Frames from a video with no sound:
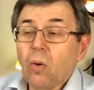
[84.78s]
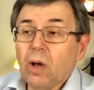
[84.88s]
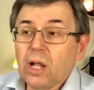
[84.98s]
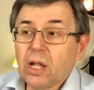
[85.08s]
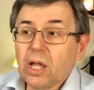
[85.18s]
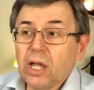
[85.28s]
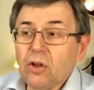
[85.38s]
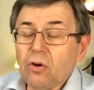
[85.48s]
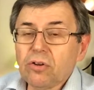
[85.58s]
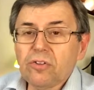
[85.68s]
Well,
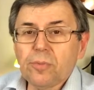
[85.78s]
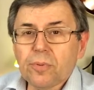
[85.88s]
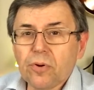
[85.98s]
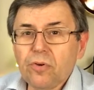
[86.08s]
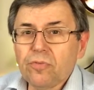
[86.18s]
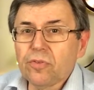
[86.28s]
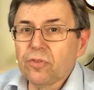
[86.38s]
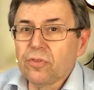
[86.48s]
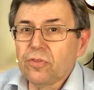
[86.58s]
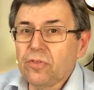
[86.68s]
in order to prove
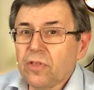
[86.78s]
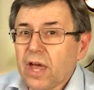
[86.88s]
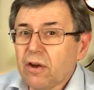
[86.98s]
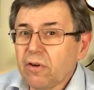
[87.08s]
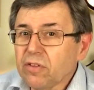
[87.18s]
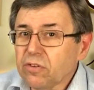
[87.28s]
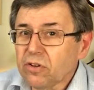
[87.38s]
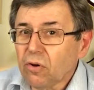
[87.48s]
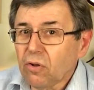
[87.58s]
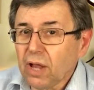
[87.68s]
that there
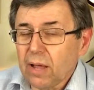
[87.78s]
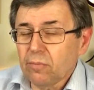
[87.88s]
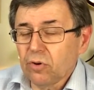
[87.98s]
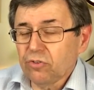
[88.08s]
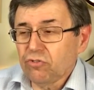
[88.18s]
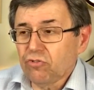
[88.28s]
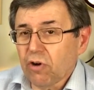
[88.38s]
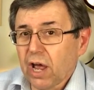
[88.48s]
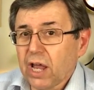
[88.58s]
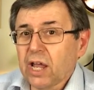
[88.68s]
isn't all that much
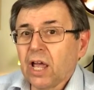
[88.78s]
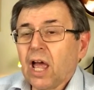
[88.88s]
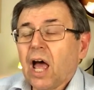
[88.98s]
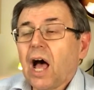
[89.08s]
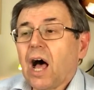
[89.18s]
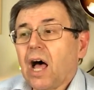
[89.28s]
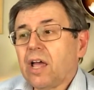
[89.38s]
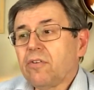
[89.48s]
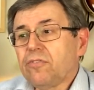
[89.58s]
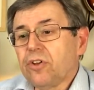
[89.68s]
drag,
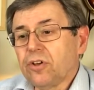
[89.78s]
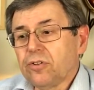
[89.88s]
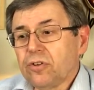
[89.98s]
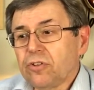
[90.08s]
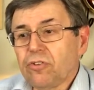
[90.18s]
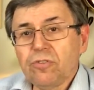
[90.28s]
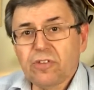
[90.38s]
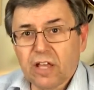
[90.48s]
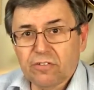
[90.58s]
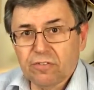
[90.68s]
I have done two
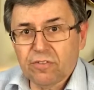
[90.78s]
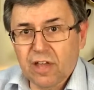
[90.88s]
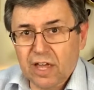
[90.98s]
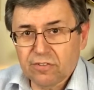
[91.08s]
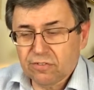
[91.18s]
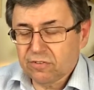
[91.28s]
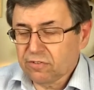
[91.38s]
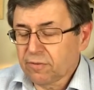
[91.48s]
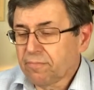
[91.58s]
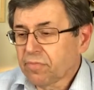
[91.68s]
sets of
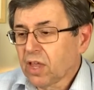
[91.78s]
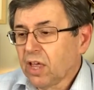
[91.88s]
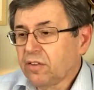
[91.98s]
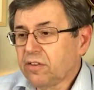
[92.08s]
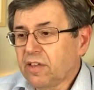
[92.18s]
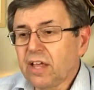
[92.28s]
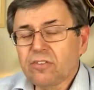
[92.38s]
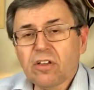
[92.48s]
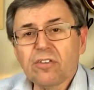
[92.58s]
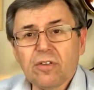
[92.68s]
tests. The
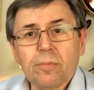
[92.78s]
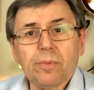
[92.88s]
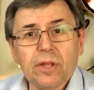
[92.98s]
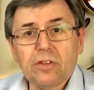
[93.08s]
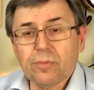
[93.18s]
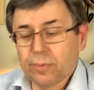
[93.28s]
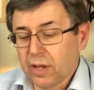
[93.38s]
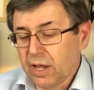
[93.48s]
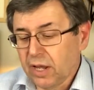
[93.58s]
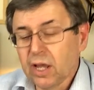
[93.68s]
tests are simply to
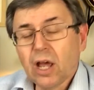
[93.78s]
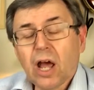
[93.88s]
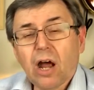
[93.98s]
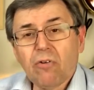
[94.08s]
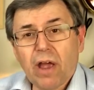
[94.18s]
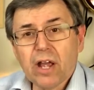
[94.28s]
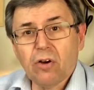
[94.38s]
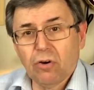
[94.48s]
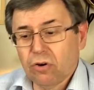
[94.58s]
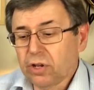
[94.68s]
play a
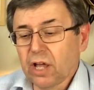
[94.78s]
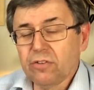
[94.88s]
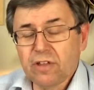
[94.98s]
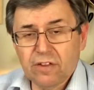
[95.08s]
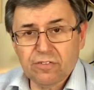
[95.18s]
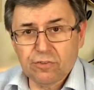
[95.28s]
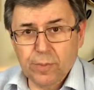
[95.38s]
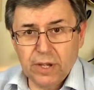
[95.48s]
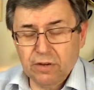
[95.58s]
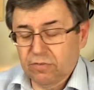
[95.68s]
record and test the
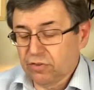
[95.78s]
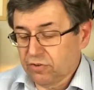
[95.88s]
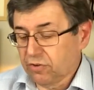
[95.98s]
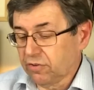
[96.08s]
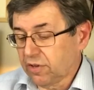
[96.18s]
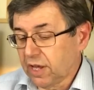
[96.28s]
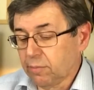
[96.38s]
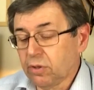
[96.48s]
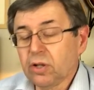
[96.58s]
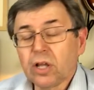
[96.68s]
speed of the
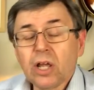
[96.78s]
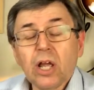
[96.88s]
turntable,